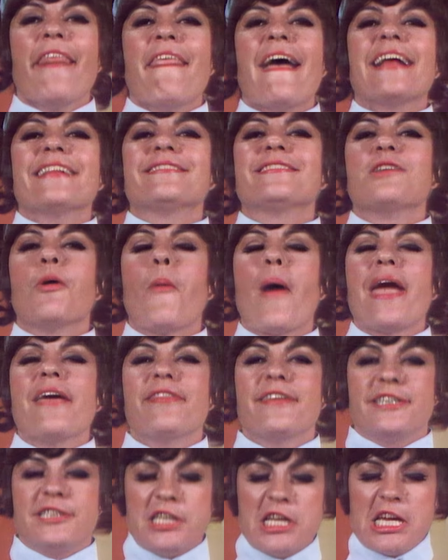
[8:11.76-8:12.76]
That's the
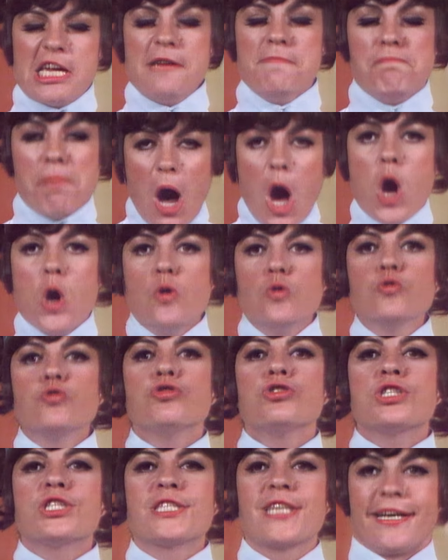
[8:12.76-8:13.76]
way the
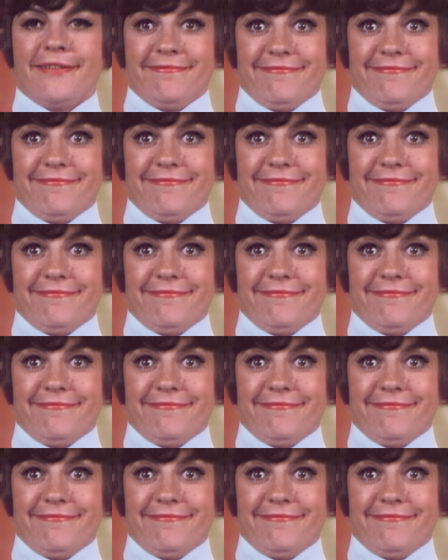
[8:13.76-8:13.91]
T-bones.